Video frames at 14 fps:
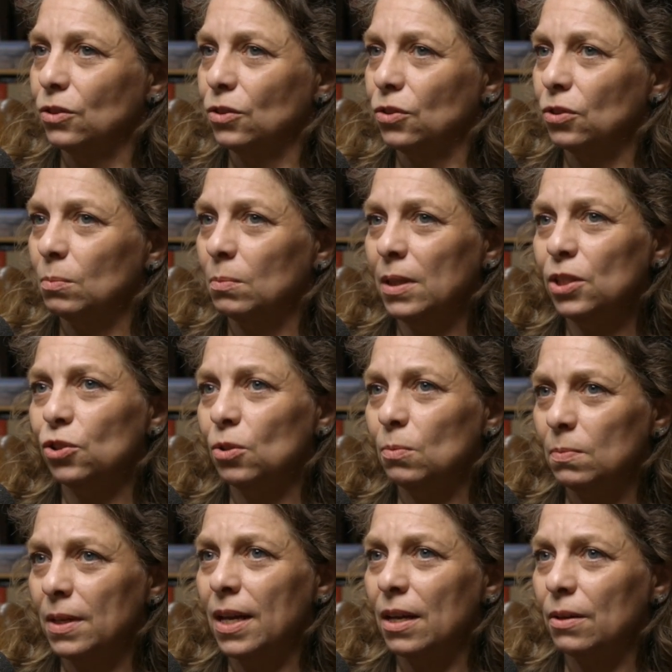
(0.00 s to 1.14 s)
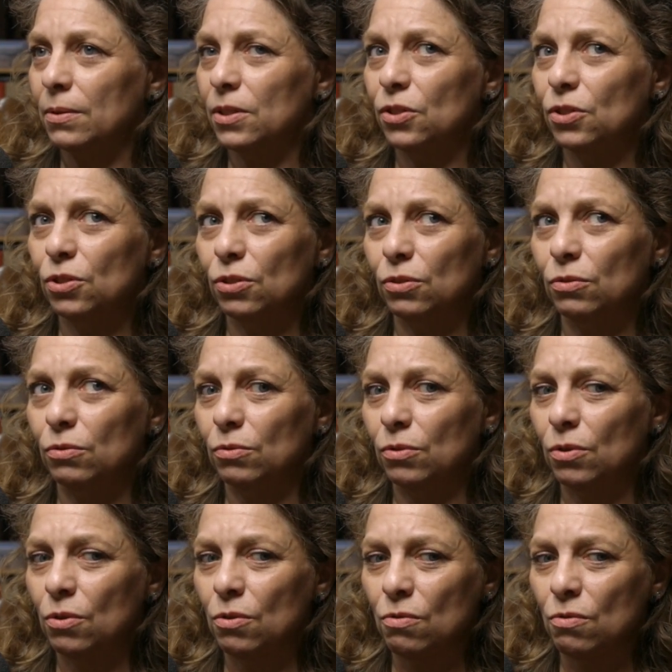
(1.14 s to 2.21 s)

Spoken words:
So my job now is to